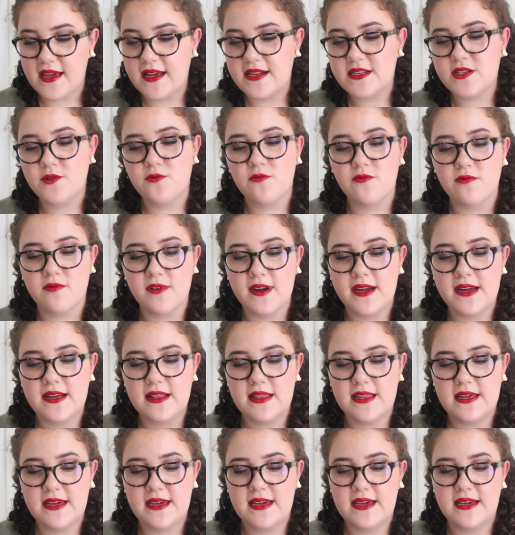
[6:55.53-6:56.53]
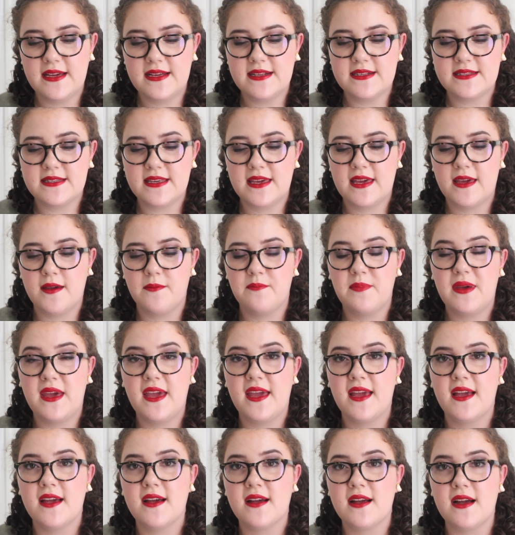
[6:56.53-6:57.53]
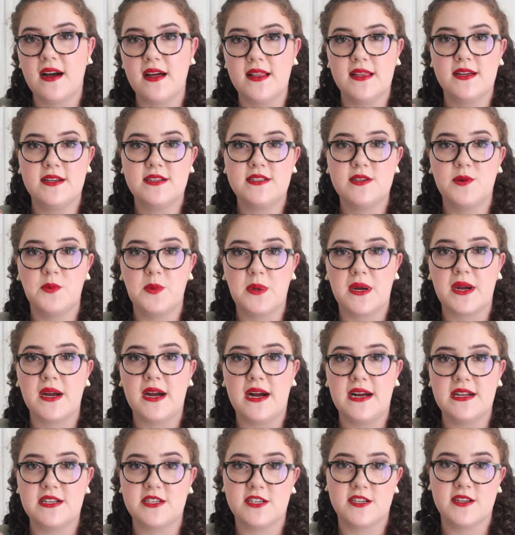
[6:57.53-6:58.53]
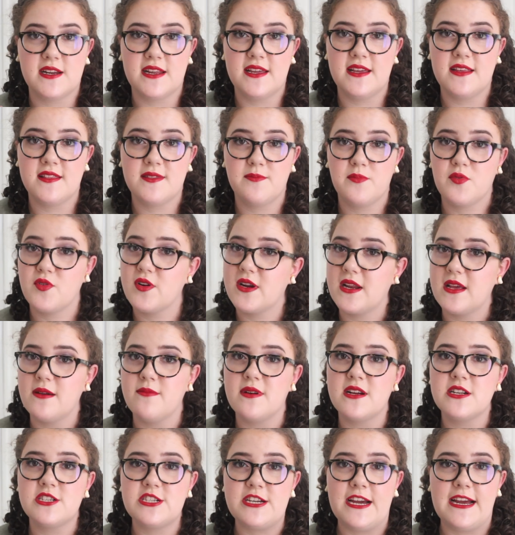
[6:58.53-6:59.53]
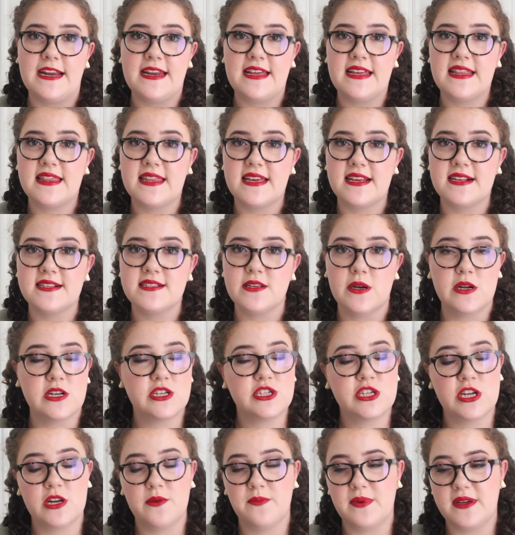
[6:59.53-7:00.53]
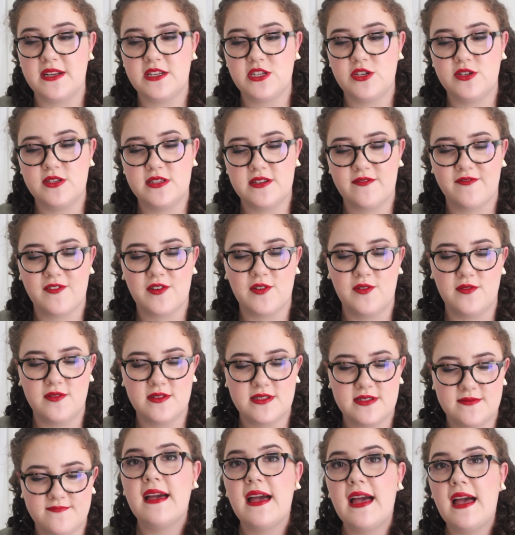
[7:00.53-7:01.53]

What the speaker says: It's a really easy pink color to wear underneath pretty much anything, so it shouldn't be too difficult.